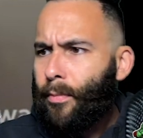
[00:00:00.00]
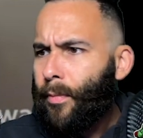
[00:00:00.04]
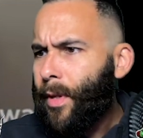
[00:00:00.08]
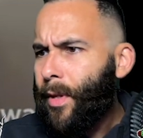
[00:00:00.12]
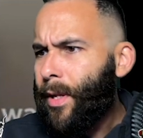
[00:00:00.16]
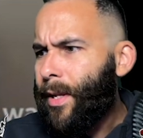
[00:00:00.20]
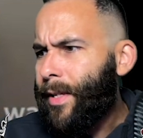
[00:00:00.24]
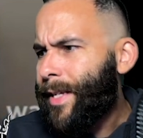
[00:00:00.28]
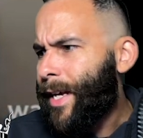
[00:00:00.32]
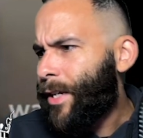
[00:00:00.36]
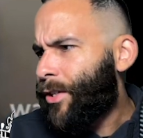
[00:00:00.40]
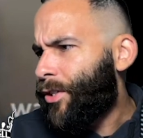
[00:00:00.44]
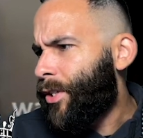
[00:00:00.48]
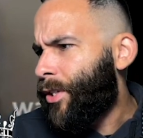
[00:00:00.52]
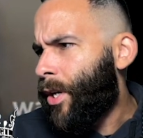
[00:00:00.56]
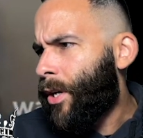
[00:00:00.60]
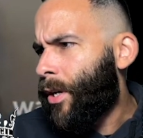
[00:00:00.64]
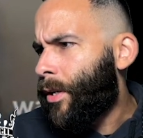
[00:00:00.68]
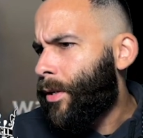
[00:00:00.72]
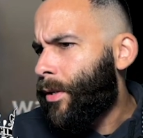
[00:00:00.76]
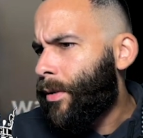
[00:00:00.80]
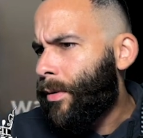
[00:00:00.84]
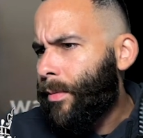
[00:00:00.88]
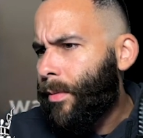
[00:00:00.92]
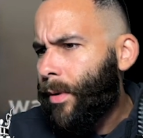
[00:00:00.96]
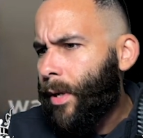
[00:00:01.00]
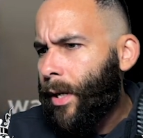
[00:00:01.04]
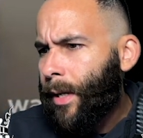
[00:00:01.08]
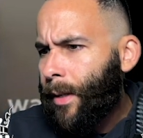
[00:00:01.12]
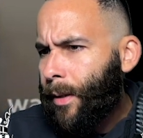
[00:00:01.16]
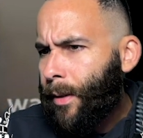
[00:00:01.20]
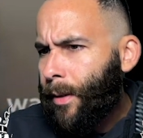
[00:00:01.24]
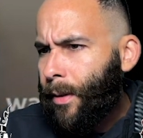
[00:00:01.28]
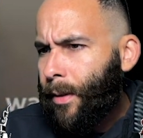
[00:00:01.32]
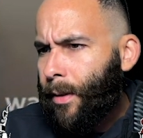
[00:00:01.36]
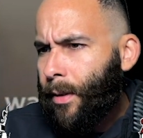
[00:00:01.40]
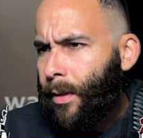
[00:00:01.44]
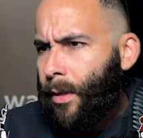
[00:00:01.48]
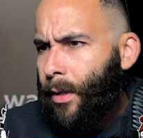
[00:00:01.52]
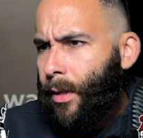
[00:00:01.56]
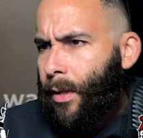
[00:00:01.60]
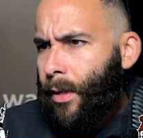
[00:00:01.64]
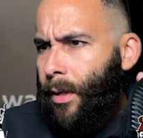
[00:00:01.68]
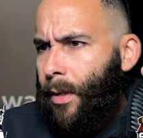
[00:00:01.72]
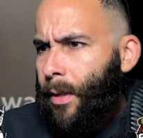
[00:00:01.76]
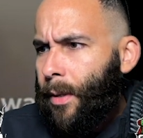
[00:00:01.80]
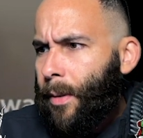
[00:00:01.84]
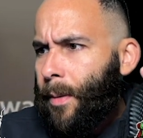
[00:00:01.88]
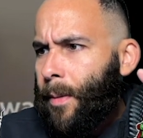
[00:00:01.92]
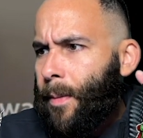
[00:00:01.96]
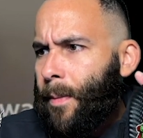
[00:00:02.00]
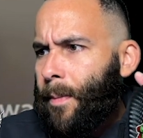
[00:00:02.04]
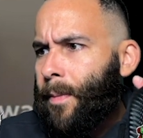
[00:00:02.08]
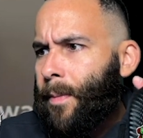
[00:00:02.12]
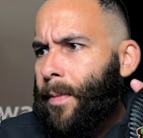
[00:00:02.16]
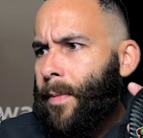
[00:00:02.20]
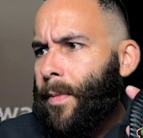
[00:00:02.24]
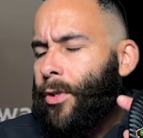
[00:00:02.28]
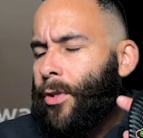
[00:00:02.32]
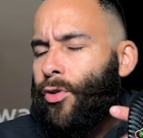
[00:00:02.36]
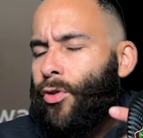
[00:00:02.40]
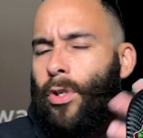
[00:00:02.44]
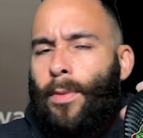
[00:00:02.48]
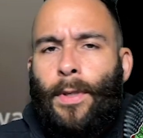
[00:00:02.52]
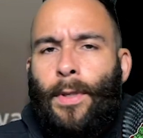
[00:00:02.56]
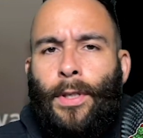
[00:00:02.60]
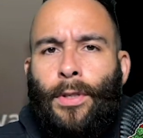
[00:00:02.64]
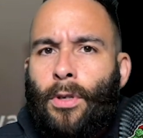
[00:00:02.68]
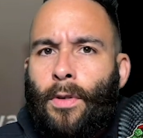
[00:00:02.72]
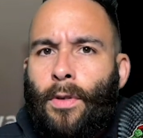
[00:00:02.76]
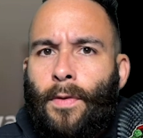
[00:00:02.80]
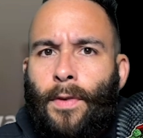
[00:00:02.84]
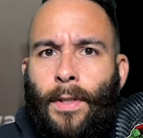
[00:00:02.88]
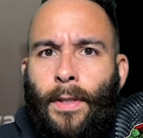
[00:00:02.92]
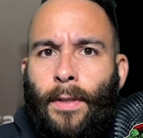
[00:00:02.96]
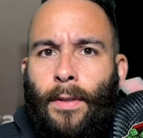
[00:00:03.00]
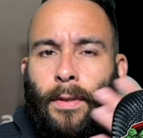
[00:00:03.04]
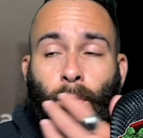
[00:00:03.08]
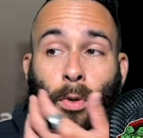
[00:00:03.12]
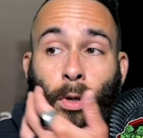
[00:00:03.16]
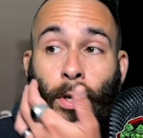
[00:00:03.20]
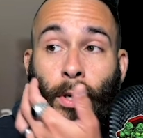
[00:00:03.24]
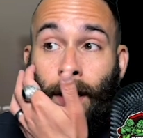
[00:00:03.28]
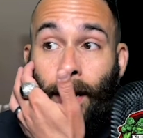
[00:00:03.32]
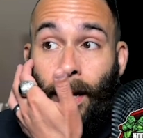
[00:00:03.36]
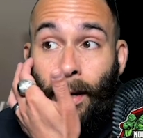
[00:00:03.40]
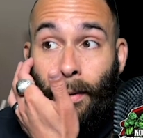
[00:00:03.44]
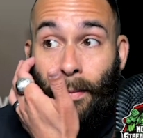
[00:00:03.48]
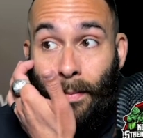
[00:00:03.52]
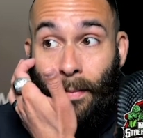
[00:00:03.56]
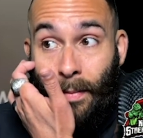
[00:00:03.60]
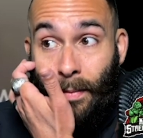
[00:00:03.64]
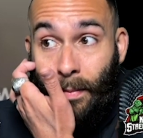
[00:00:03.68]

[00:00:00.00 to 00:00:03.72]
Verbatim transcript: It's actually on uh, streaming services and whatnot.